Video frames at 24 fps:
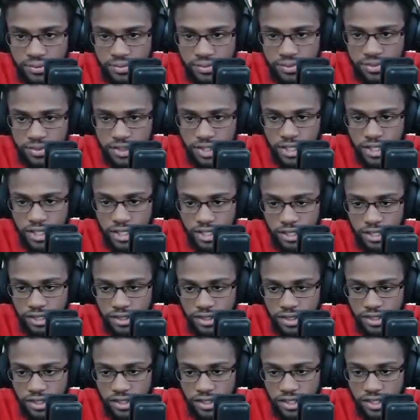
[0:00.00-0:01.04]
right
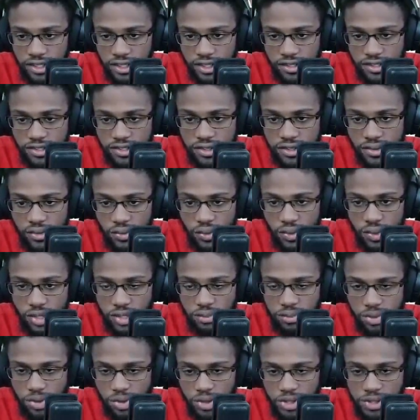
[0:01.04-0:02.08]
here, and then there's
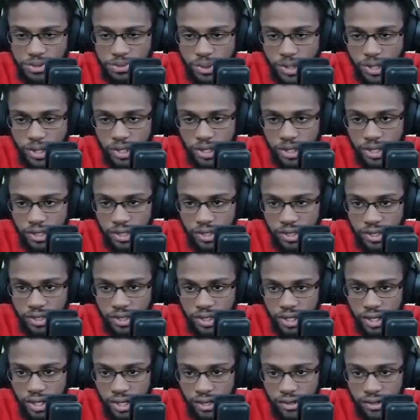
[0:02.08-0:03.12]
one more spawn out